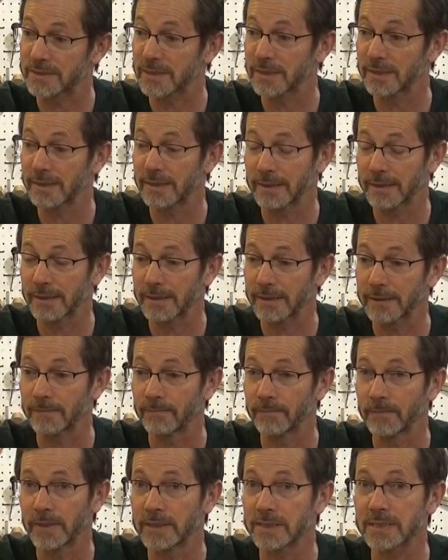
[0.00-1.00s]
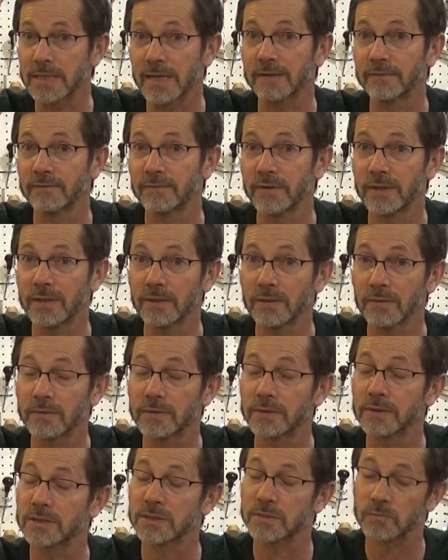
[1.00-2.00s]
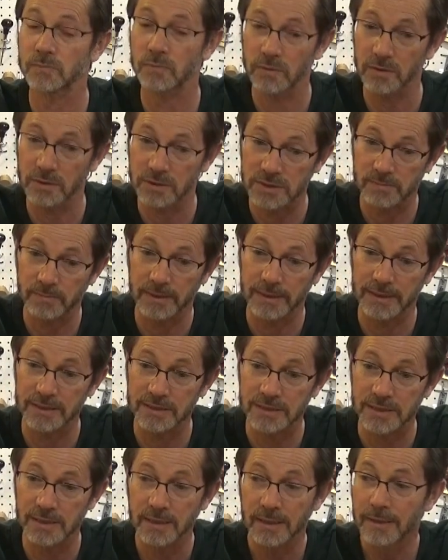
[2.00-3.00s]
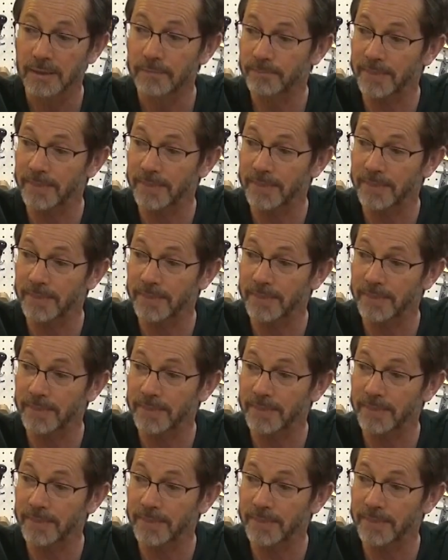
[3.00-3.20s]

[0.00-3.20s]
That he's got a video that explains it.